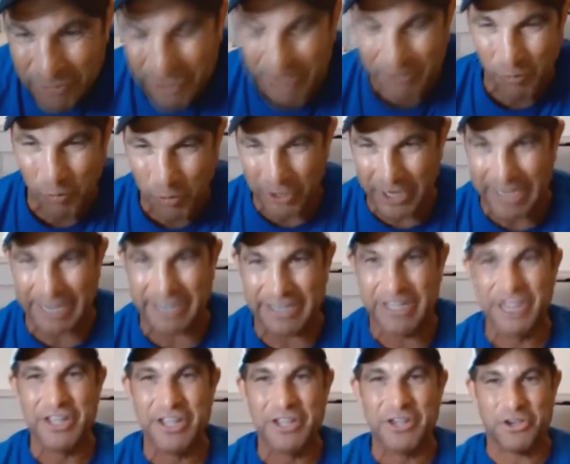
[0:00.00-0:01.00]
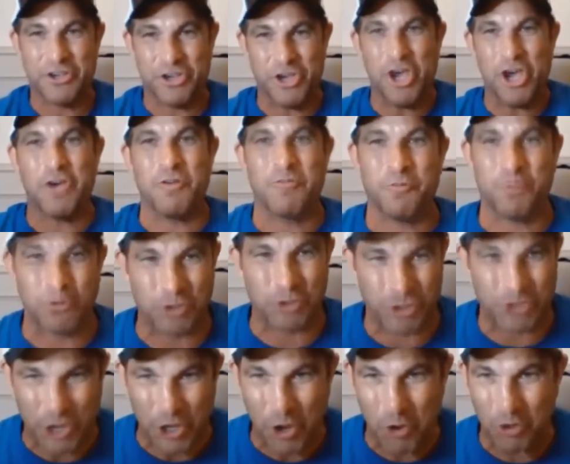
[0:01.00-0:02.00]
that ran Cup for
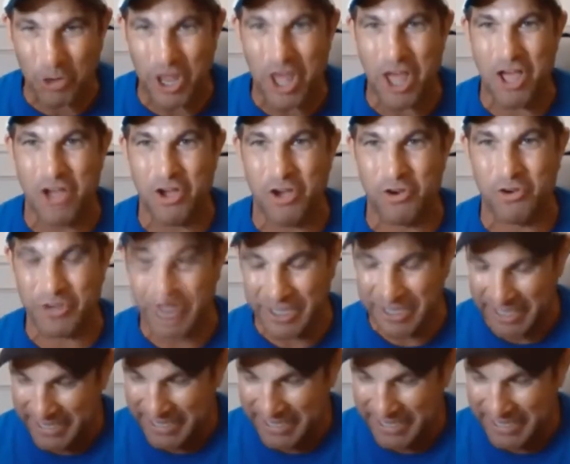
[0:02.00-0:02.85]
so long.